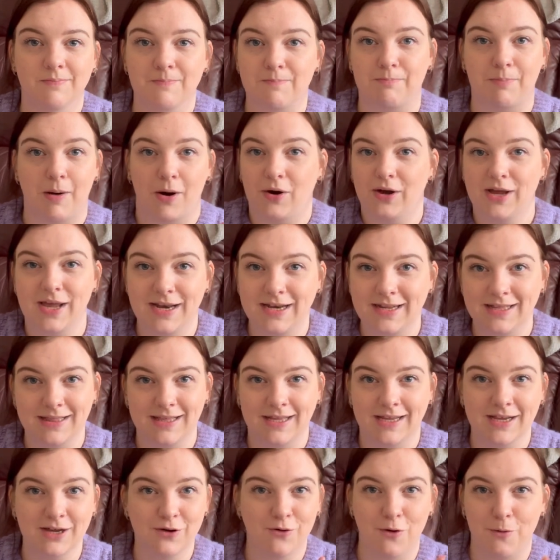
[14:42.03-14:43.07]
buy
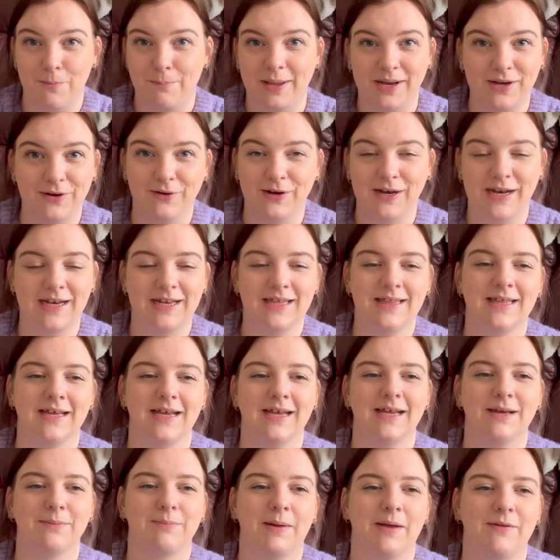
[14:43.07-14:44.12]
anything or bid on
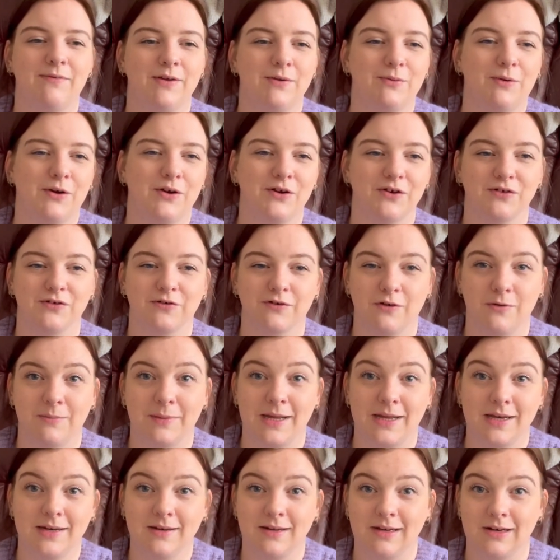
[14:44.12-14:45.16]
anything, but if you want to just come
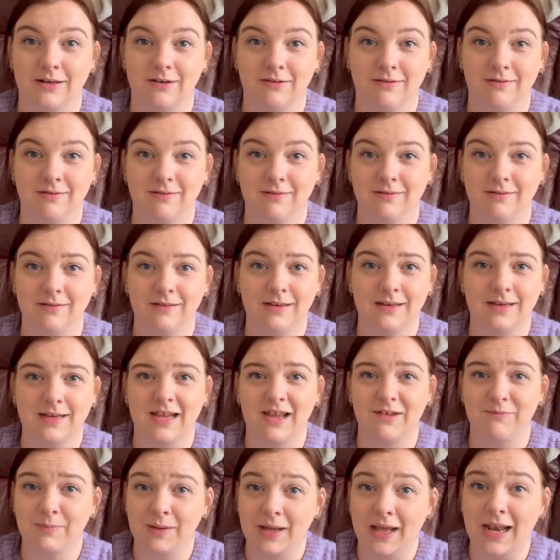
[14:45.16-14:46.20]
in and
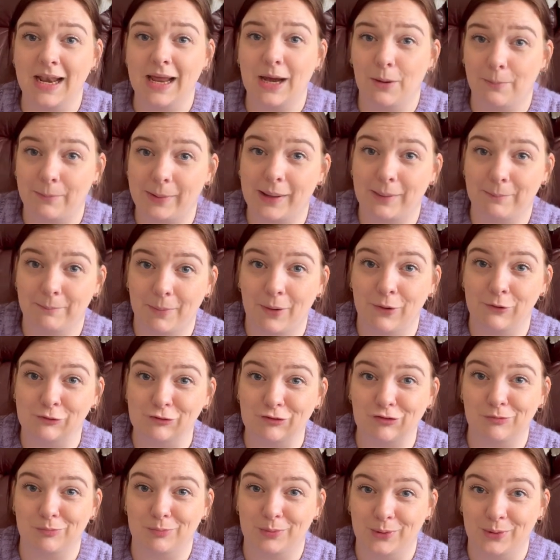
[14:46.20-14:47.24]
give me a little bit of moral
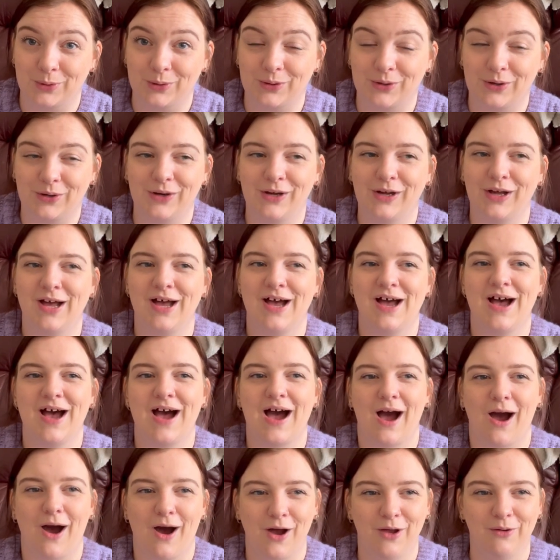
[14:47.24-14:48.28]
support,
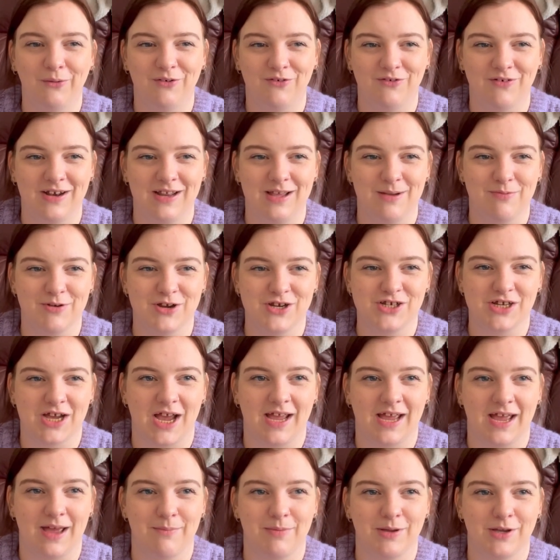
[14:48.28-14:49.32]
I would really appreciate
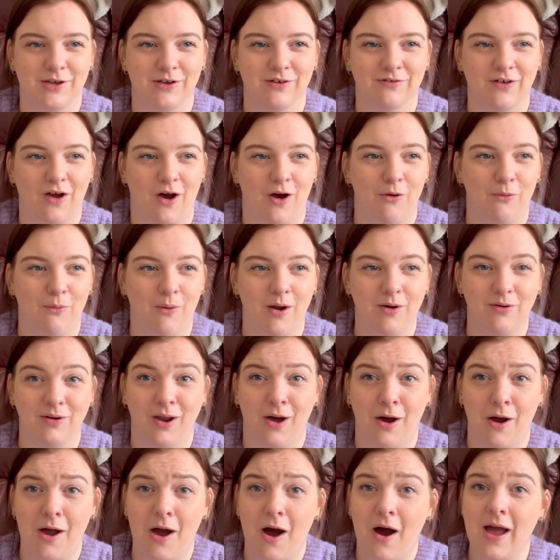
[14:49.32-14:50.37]
it, because I won't
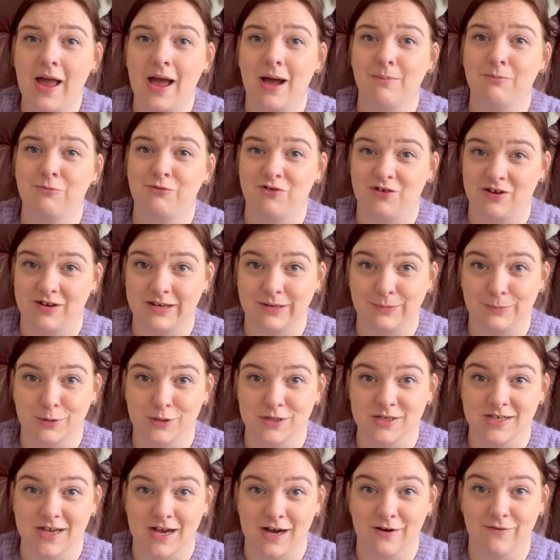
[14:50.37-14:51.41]
lie, I am shitting
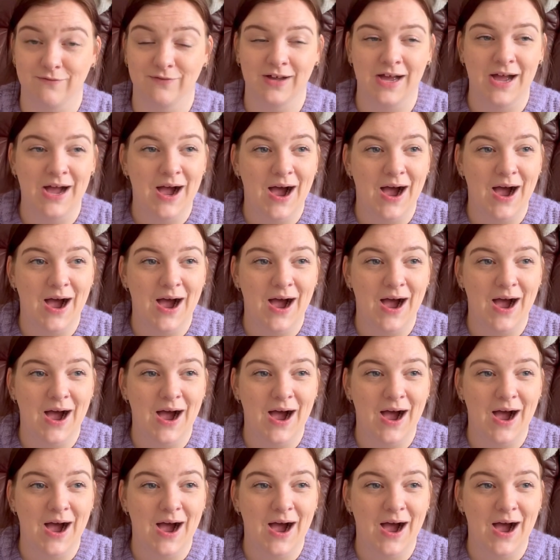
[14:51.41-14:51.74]
myself.